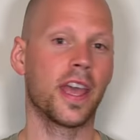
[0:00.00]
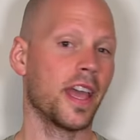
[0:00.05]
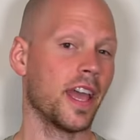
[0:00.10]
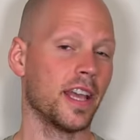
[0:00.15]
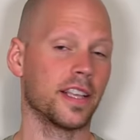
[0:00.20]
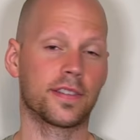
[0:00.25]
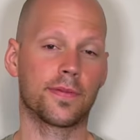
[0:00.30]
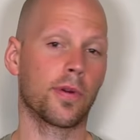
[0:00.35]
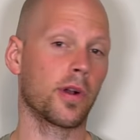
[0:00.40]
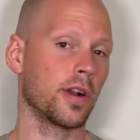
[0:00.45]

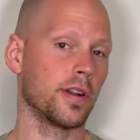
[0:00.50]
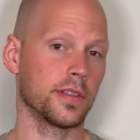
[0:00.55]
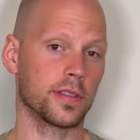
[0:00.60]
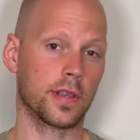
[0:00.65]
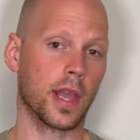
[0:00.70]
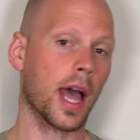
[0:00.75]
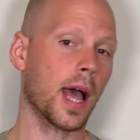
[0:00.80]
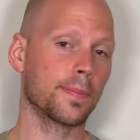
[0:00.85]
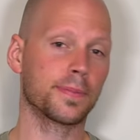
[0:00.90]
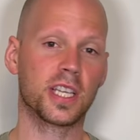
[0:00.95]
As far as
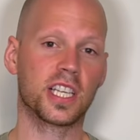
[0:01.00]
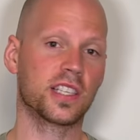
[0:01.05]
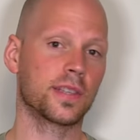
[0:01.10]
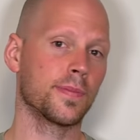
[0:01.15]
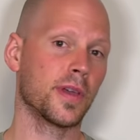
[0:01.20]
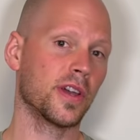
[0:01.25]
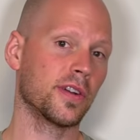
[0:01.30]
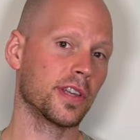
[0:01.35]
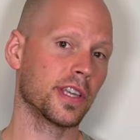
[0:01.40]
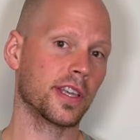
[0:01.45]
optics
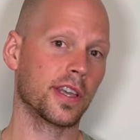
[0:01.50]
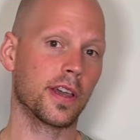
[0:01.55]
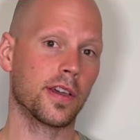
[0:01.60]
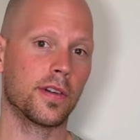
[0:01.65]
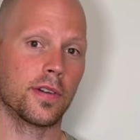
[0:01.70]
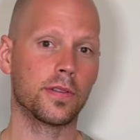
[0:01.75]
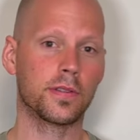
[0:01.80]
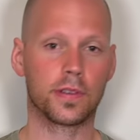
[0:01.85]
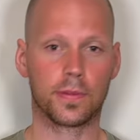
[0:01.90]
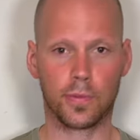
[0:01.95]
mounting
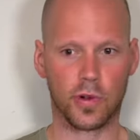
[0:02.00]
goes,